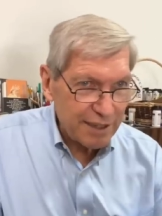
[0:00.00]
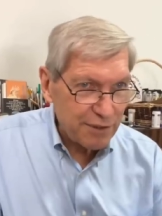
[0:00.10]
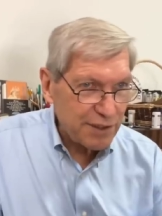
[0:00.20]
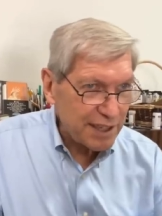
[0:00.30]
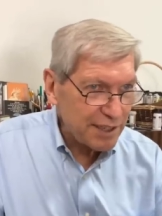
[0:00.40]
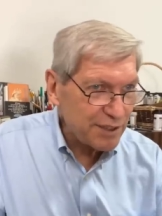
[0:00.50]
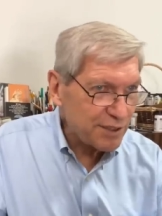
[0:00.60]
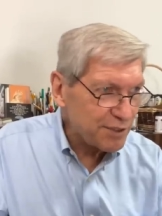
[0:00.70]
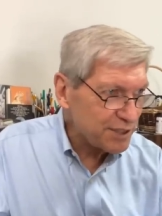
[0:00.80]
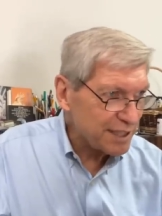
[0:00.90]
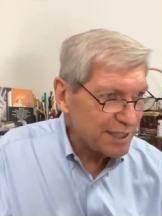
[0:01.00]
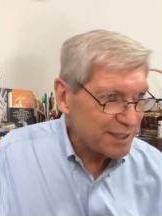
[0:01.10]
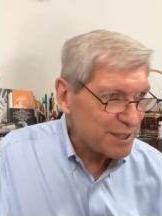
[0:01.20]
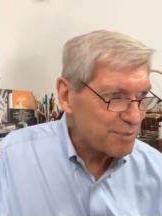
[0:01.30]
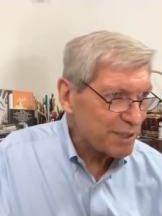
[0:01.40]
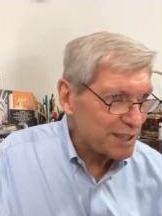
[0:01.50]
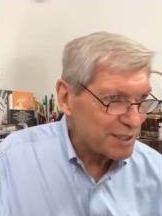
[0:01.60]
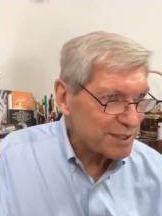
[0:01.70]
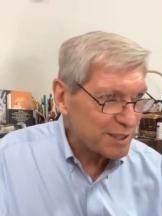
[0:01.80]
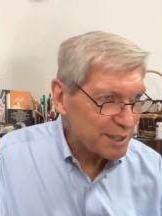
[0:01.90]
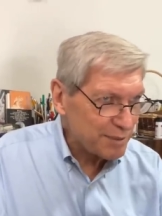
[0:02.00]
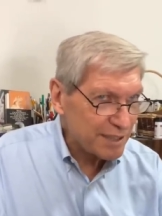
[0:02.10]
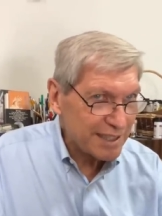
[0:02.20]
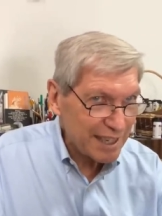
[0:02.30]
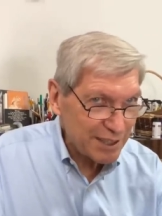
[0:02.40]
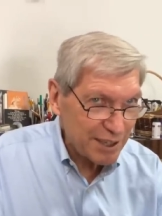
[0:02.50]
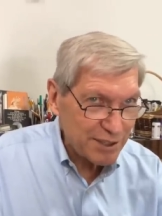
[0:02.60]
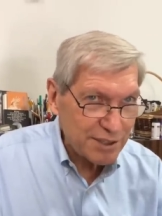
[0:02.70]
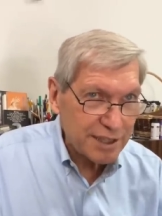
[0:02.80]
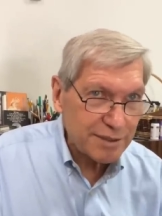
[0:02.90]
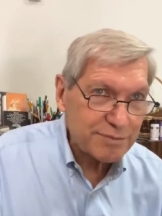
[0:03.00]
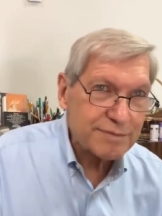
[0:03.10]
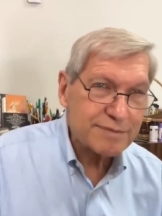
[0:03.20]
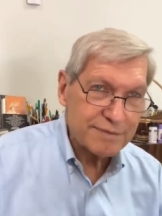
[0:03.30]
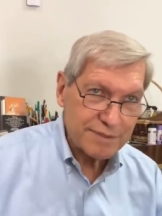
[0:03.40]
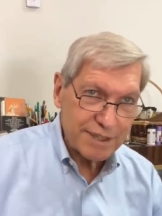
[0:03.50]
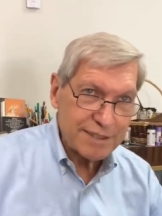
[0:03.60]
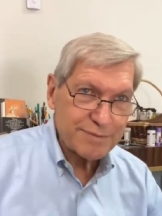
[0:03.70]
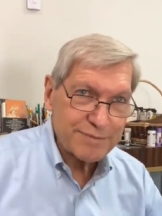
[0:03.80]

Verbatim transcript: everything you see in this place is going to be in that yard sale, right?